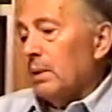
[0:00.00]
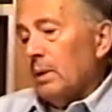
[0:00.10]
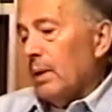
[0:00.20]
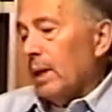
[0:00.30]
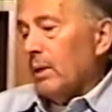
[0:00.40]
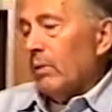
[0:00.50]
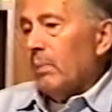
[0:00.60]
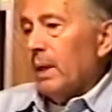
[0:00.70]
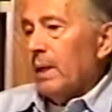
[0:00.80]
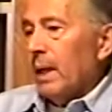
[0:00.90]
So I don't know if
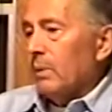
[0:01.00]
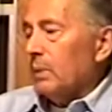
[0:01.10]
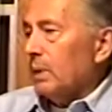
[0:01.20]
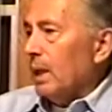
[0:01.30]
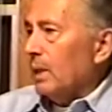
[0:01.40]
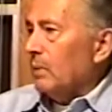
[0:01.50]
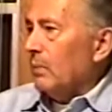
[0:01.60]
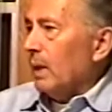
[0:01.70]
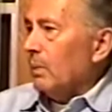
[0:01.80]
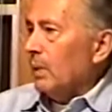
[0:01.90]
my dad was
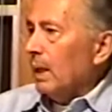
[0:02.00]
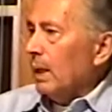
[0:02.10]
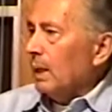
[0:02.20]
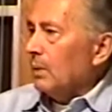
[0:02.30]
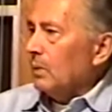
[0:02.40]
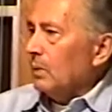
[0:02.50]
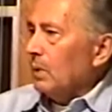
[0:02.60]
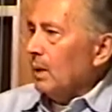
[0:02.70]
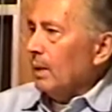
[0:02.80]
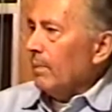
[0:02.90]
satisfied with that answer
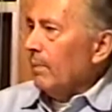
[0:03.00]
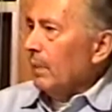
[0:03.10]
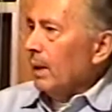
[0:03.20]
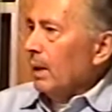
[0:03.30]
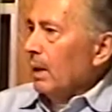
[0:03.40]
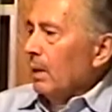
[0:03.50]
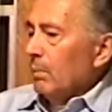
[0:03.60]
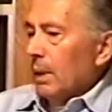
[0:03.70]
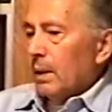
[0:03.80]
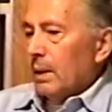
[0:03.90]
or not.
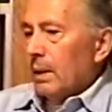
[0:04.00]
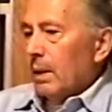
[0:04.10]
But,